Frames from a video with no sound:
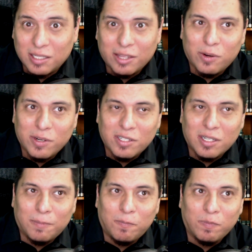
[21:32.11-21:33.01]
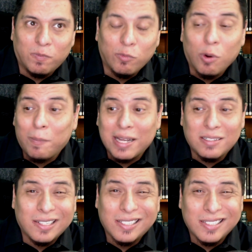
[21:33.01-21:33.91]
Like there is some
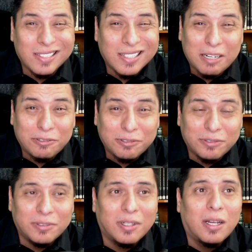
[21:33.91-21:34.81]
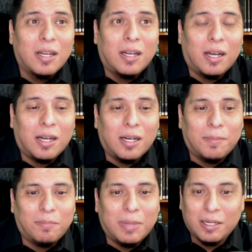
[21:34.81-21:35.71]
romantic stuff,
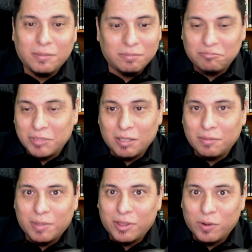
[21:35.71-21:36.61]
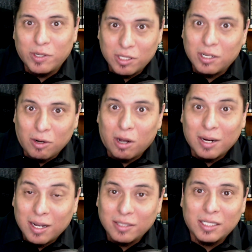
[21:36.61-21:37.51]
um, but you know, but there is adult
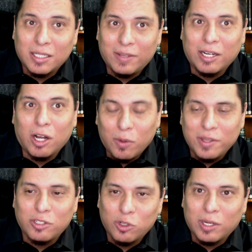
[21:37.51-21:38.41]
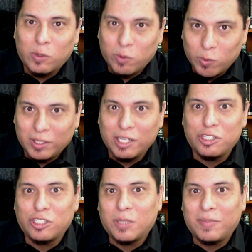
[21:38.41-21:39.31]
content of like, oh, this is like real
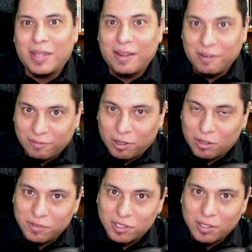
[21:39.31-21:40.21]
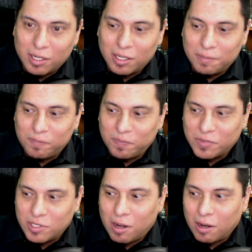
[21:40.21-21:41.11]
relationship that involves um,
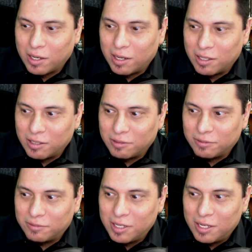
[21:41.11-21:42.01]
talk of